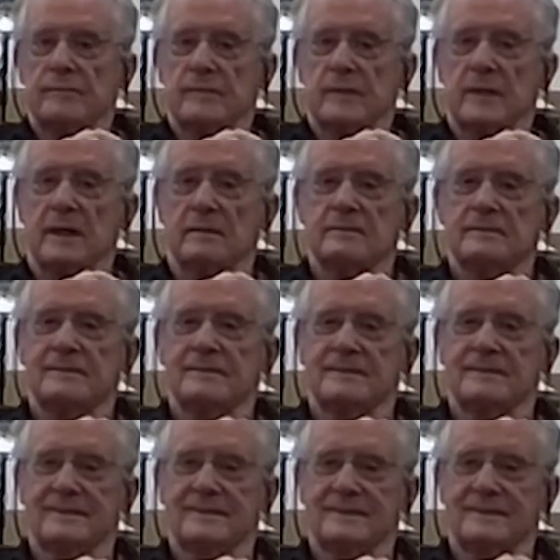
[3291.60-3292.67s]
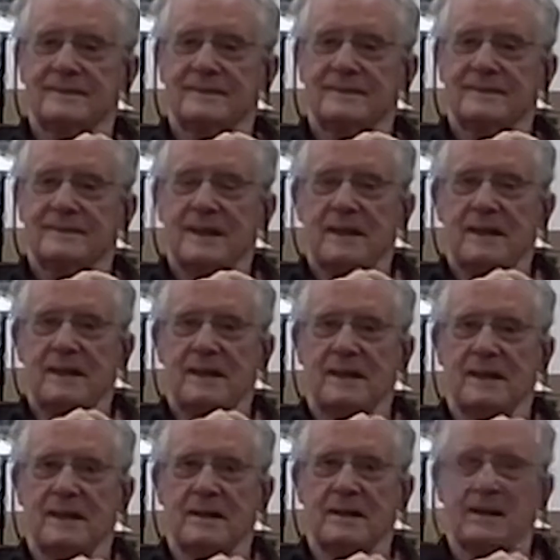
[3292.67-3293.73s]
Yeah.
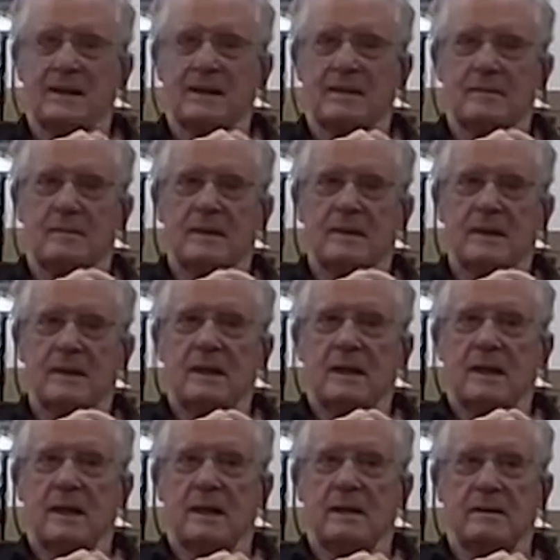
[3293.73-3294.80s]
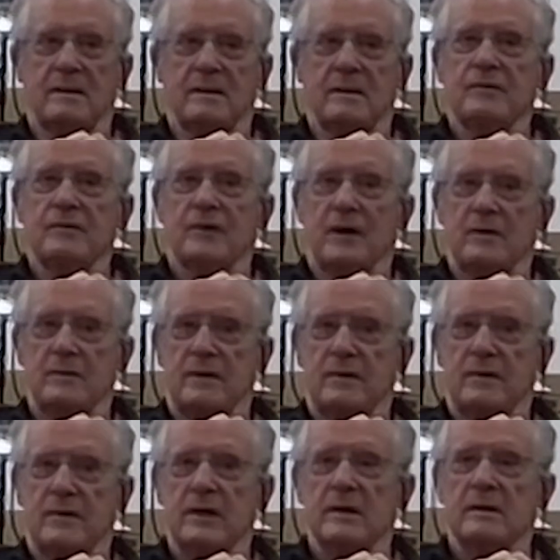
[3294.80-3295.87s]
And I had a foundry
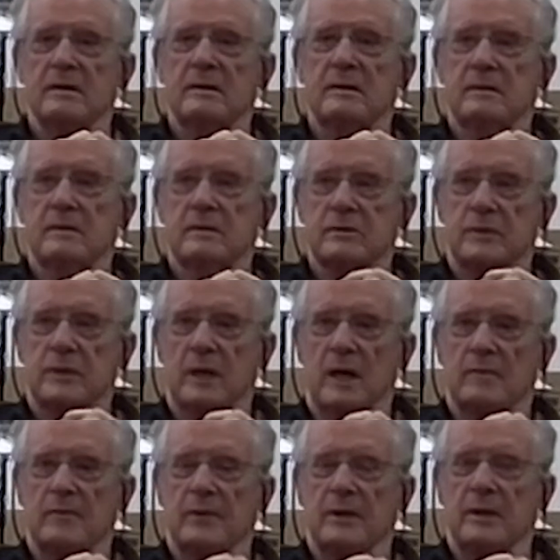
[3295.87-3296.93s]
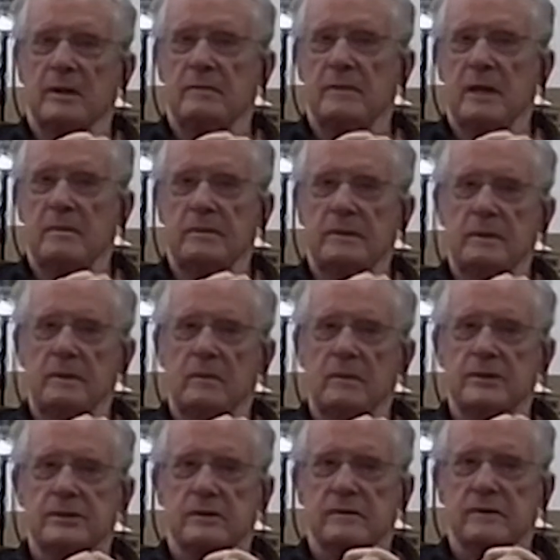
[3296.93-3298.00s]
there, which we operated maybe
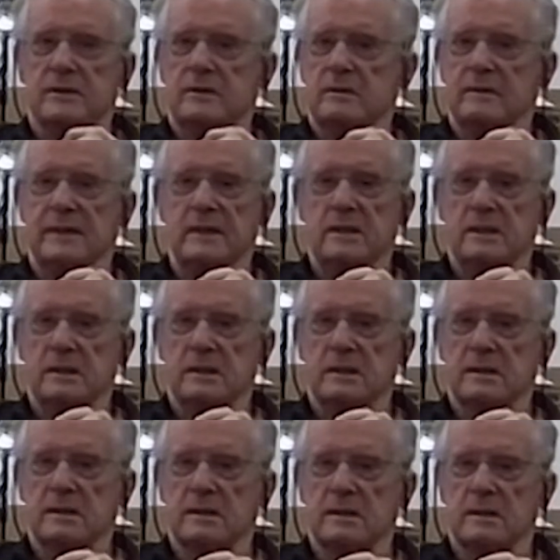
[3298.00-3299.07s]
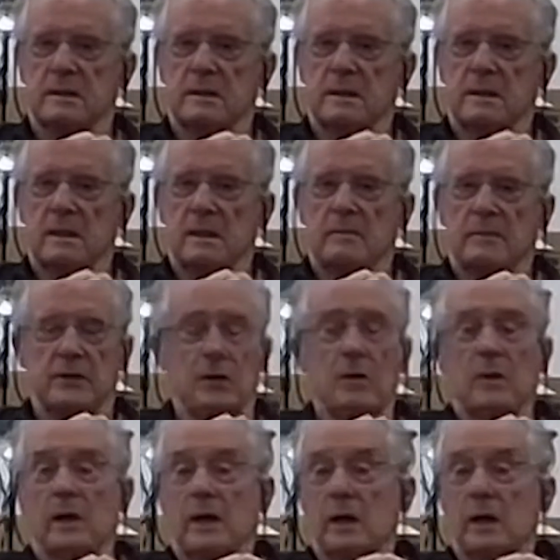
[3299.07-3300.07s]
once every 2 weeks, but no